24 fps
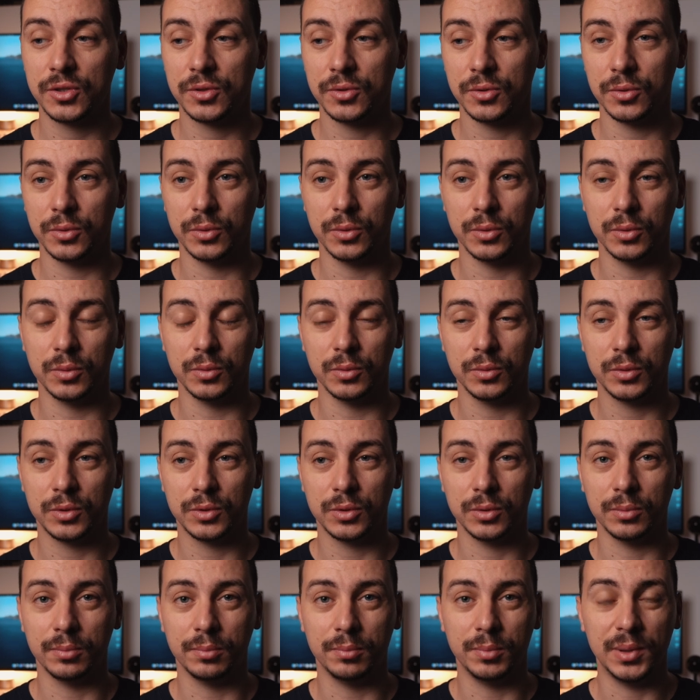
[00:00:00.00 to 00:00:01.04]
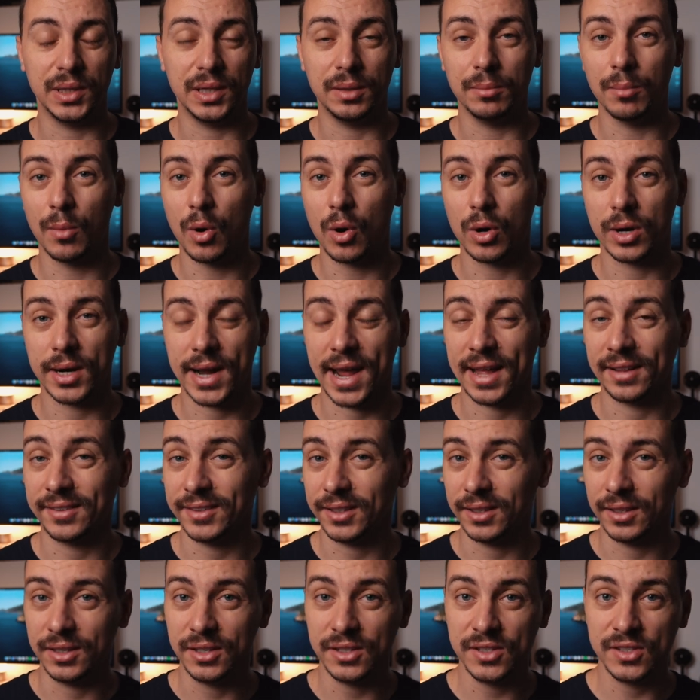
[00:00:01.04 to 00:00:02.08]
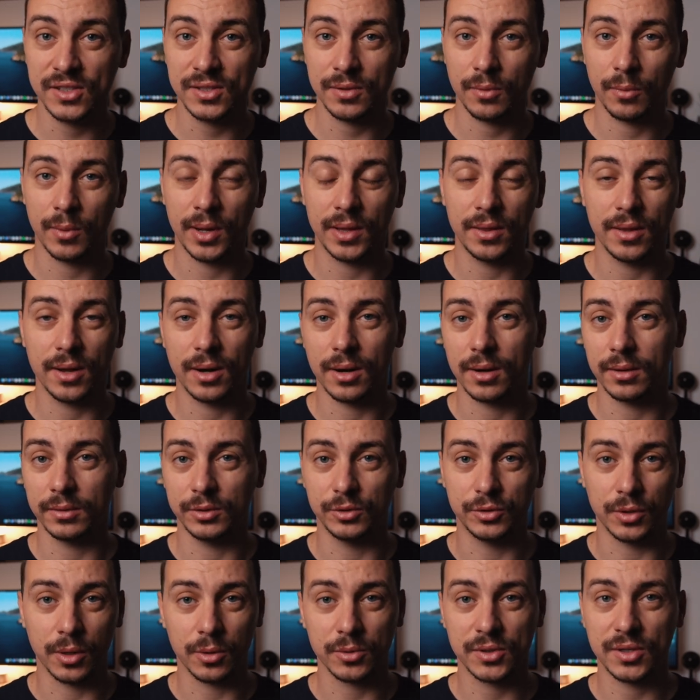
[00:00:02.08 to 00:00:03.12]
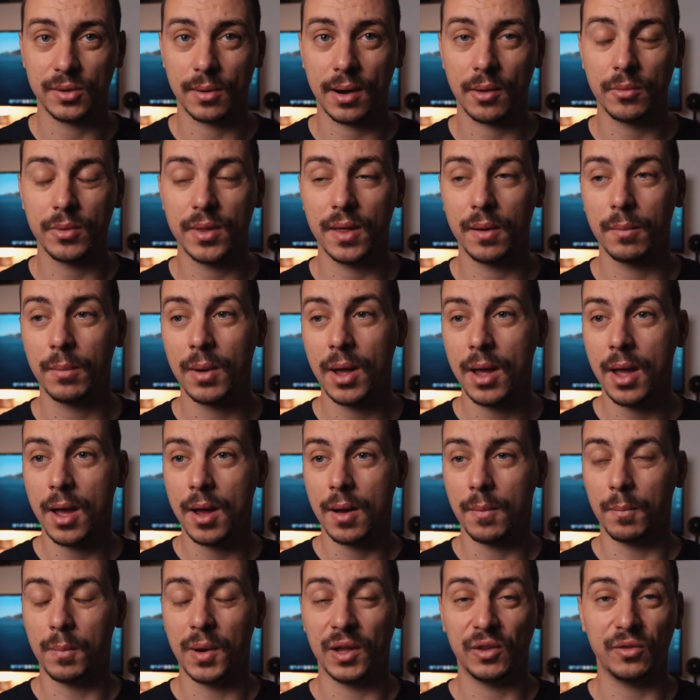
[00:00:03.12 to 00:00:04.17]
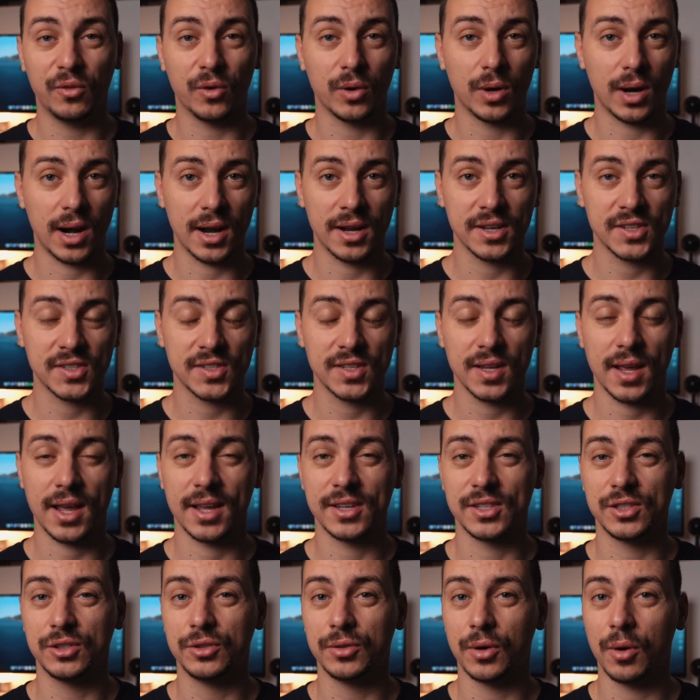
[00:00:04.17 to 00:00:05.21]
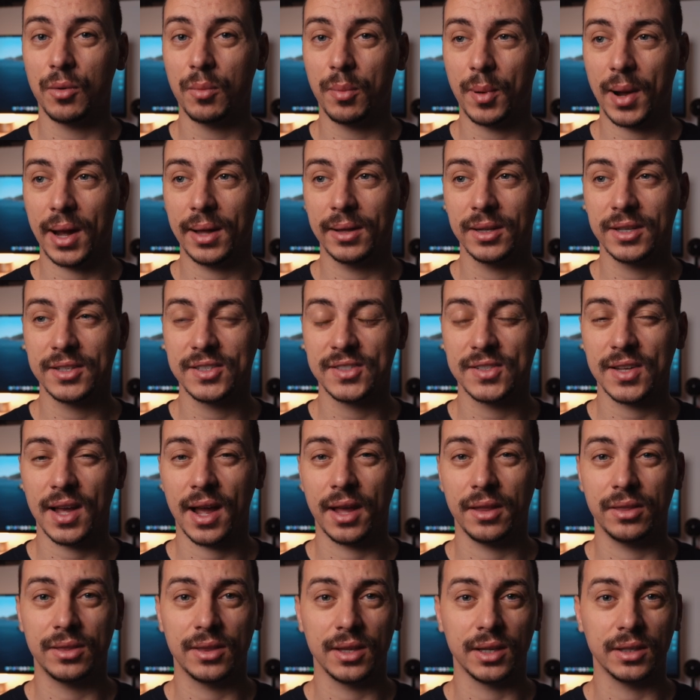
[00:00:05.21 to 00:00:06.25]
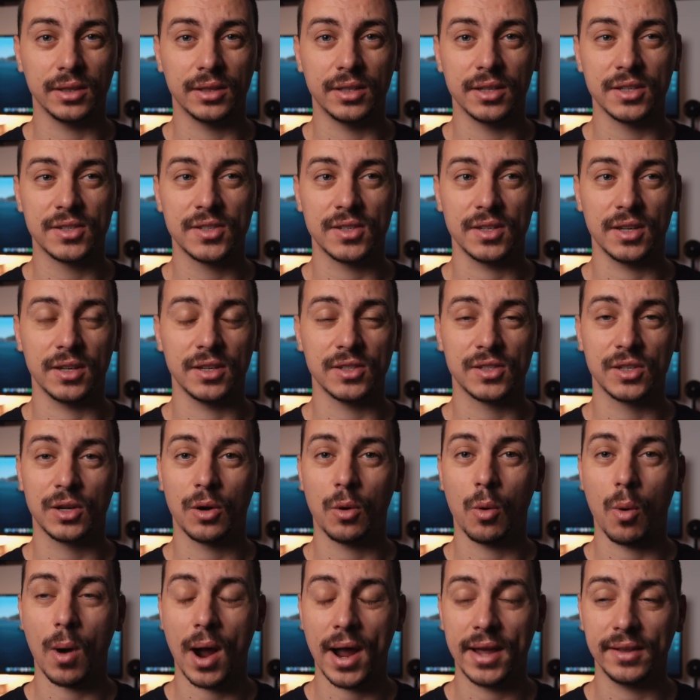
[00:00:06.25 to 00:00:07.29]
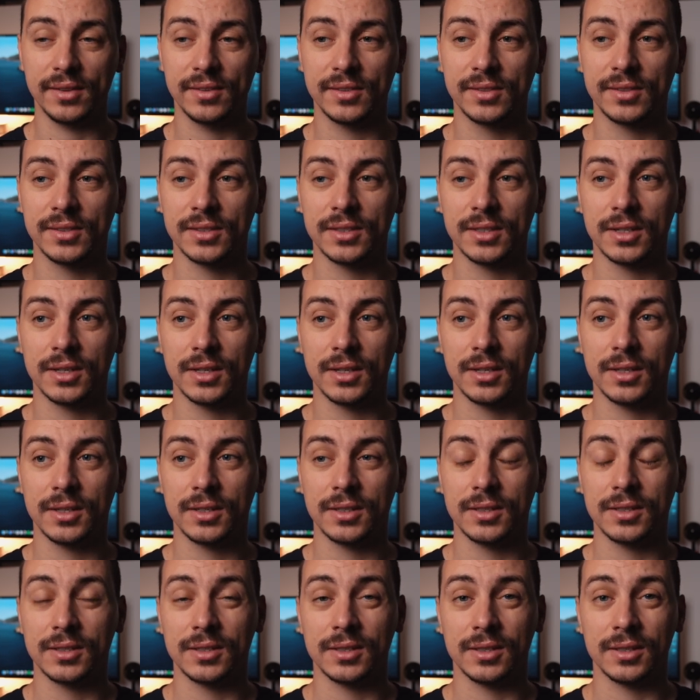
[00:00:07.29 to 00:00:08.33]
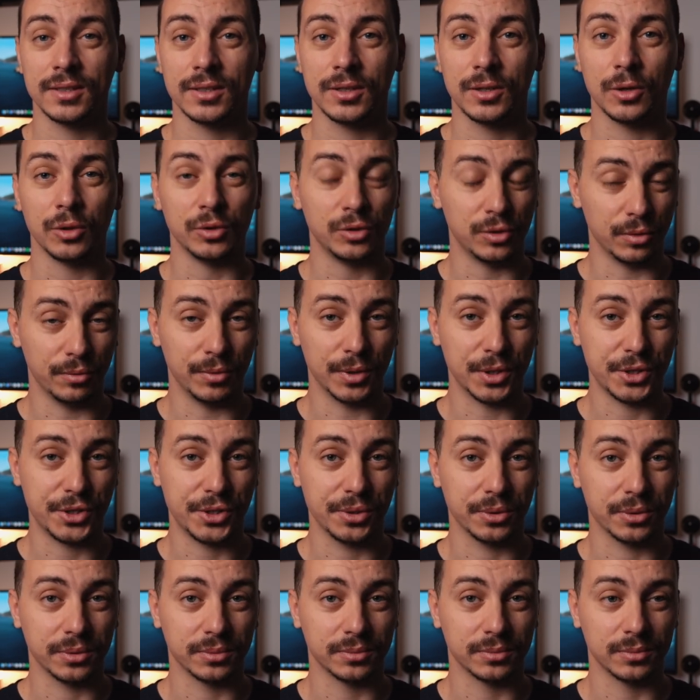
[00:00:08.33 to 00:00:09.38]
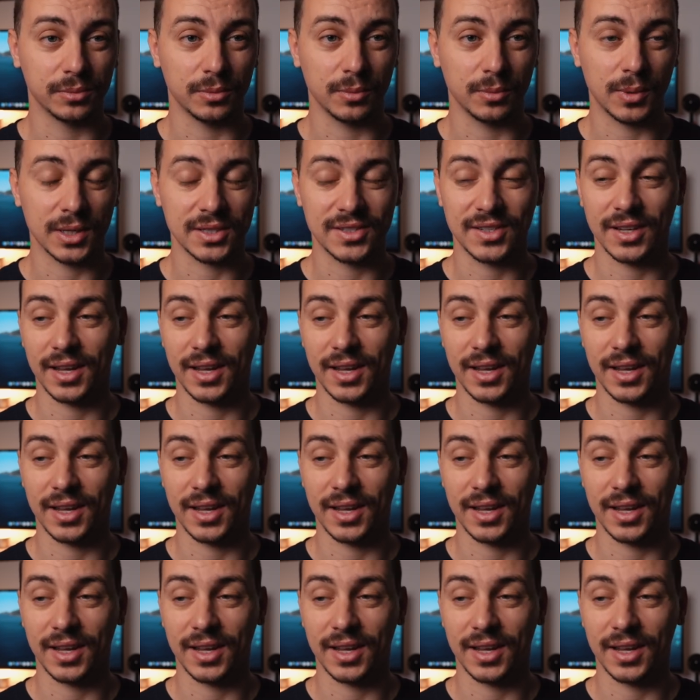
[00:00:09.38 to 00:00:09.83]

to to be more at ease when there are drones around them but for us as drone pilots i think this is quite controversial once